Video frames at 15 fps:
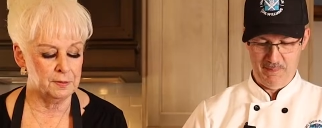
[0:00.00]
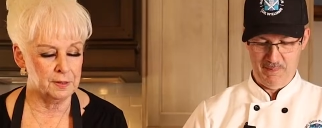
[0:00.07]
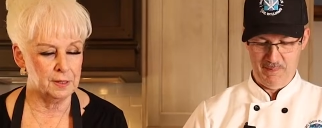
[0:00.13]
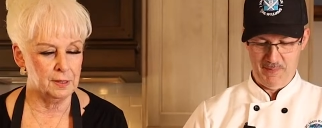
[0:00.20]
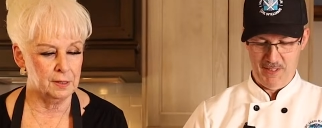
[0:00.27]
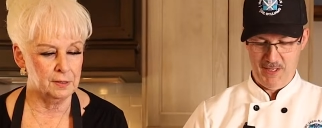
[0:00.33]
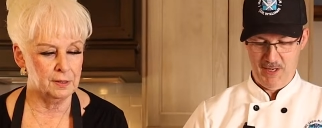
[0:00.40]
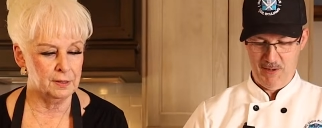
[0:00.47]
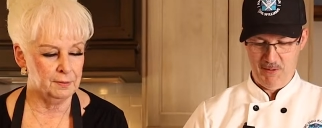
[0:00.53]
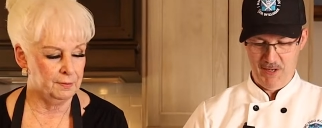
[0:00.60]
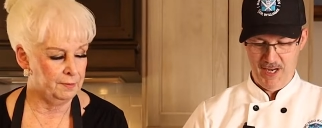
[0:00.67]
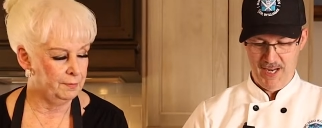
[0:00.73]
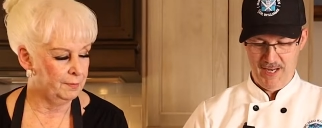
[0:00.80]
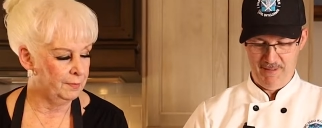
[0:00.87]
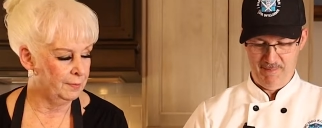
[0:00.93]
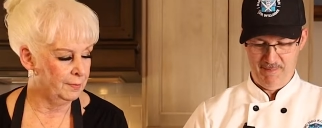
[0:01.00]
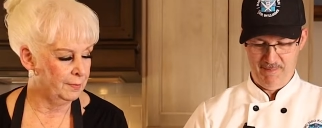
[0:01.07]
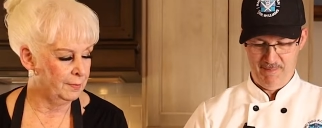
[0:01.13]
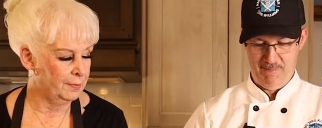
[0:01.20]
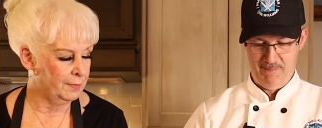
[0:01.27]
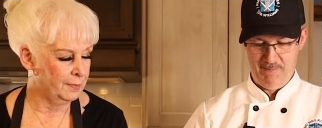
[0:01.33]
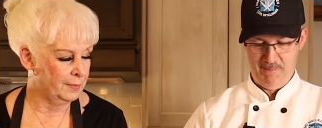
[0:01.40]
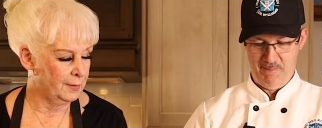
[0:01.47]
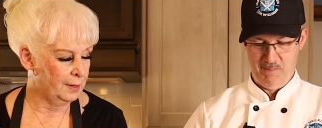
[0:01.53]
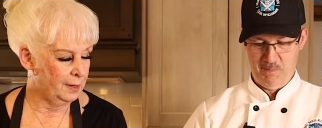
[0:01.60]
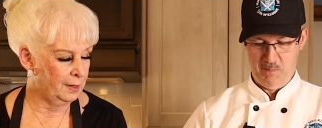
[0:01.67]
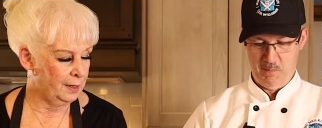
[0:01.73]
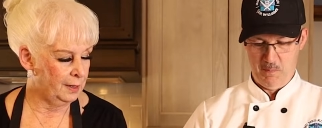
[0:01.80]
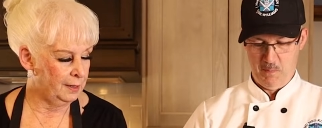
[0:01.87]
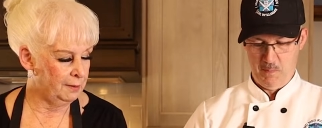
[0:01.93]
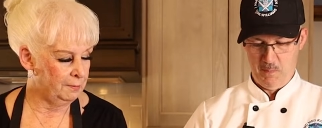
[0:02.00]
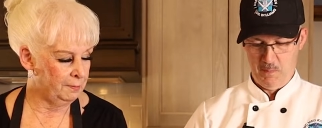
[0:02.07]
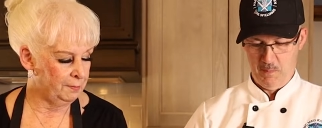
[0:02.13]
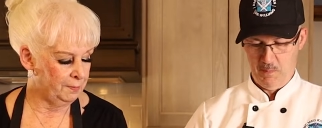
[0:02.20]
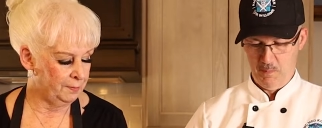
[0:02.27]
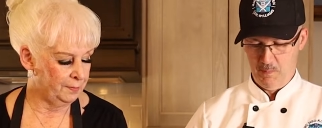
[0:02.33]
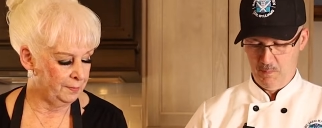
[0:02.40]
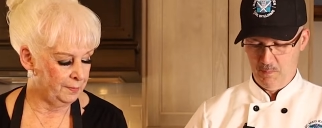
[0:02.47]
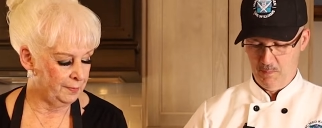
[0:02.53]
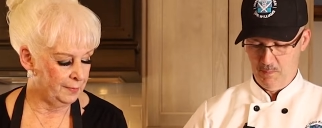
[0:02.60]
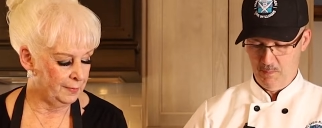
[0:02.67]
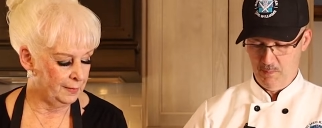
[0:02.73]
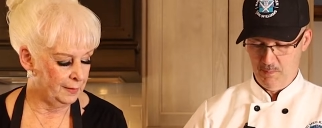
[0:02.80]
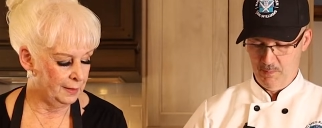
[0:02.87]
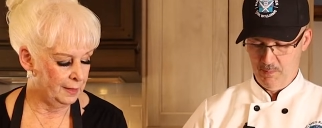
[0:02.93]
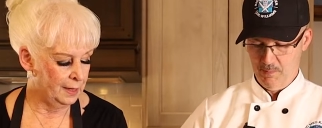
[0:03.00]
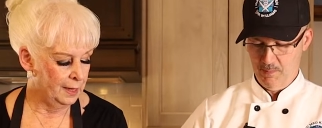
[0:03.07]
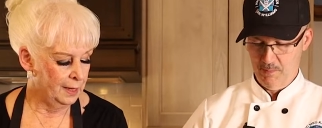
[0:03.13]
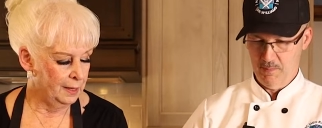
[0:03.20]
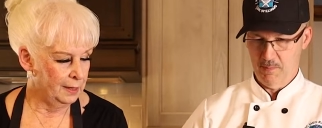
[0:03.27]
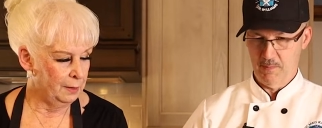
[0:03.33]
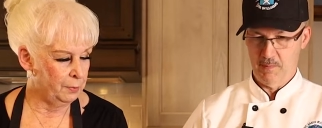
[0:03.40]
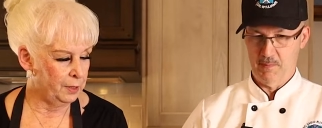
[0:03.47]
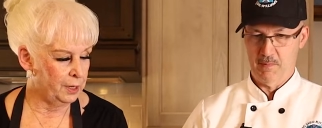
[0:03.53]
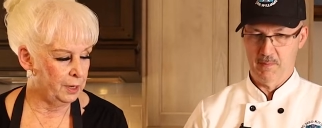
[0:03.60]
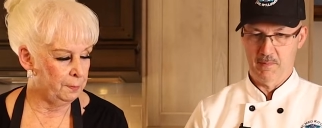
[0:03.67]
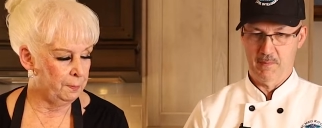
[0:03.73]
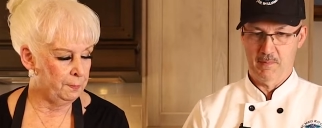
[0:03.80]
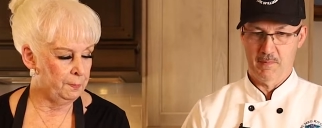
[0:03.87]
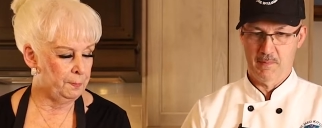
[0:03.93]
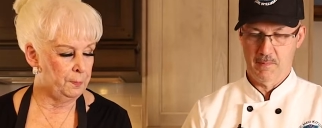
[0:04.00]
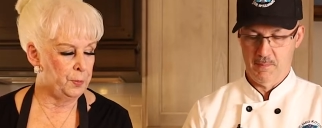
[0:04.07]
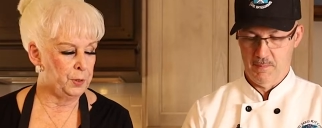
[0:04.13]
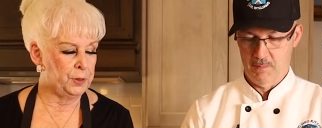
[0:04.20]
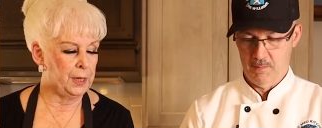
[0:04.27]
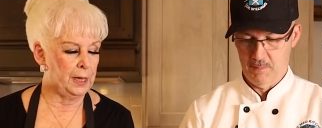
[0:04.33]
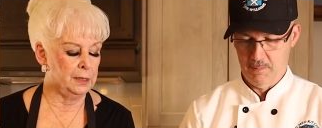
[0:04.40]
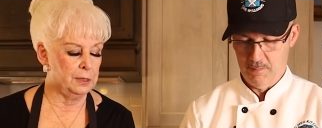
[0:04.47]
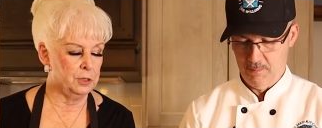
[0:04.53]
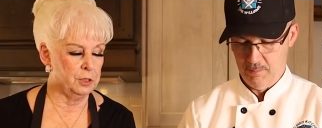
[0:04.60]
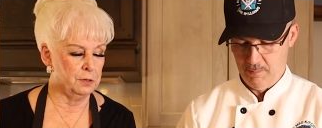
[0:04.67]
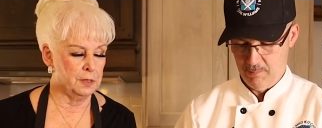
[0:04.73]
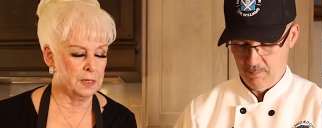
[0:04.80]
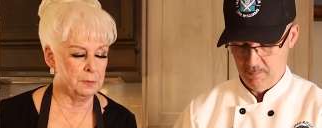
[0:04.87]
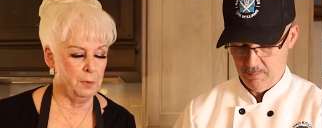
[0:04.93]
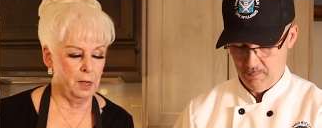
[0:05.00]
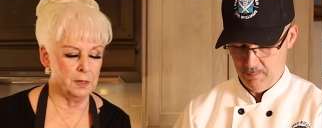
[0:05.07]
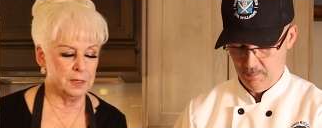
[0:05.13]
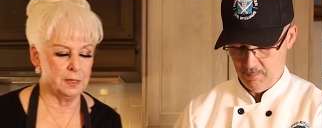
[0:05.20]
Speaker 1: of salt. All right. All right. And we're going to put that into a small